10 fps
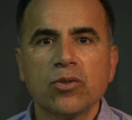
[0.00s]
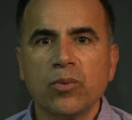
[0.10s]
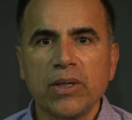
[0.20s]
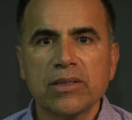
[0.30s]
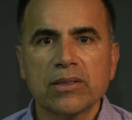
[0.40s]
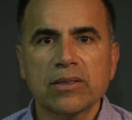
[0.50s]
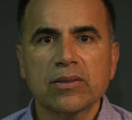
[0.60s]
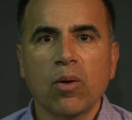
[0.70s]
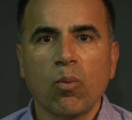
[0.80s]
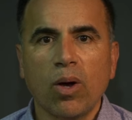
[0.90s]
two
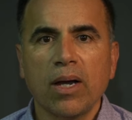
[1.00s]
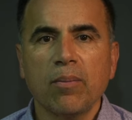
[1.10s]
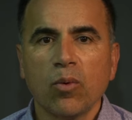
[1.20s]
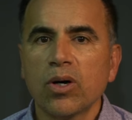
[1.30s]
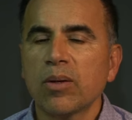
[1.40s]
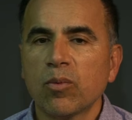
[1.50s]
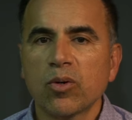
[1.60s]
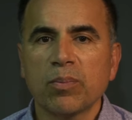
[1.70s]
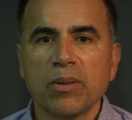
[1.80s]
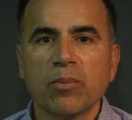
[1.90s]
reasons why more and
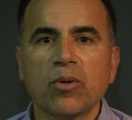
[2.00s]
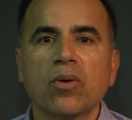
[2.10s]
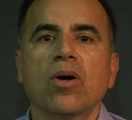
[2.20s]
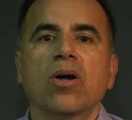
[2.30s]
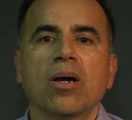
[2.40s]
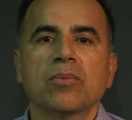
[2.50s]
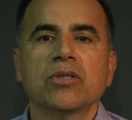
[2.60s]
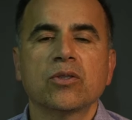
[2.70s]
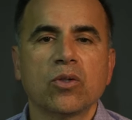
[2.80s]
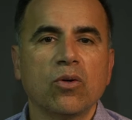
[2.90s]
more people are
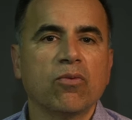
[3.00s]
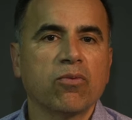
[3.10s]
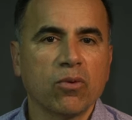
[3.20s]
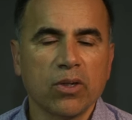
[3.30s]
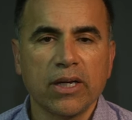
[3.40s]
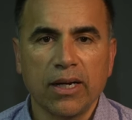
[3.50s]
opting to go fully